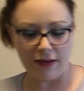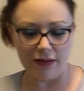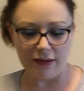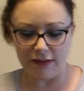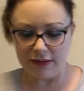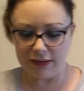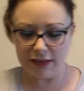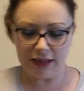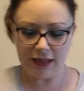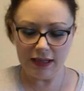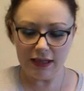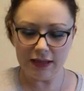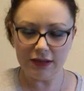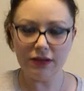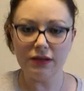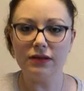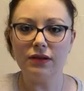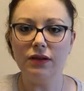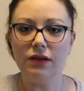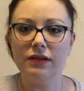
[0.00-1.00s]
See, it
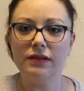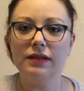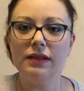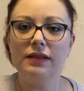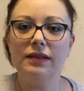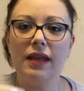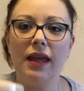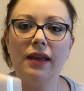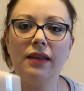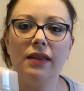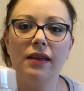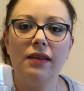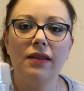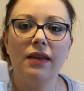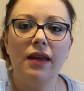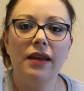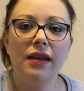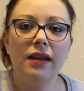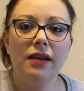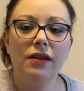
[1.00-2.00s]
just looks exactly
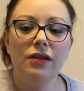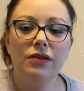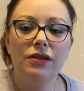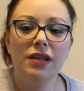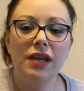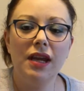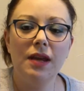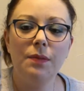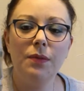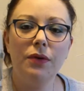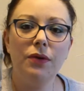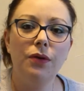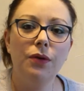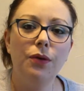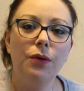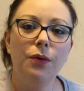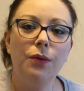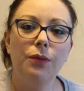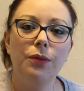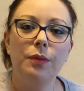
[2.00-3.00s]
like your
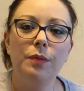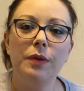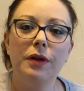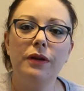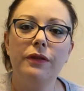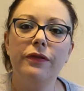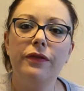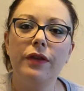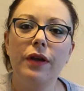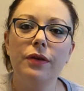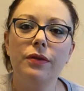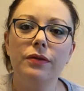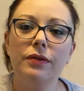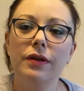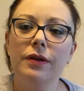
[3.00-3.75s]
typical root beer float.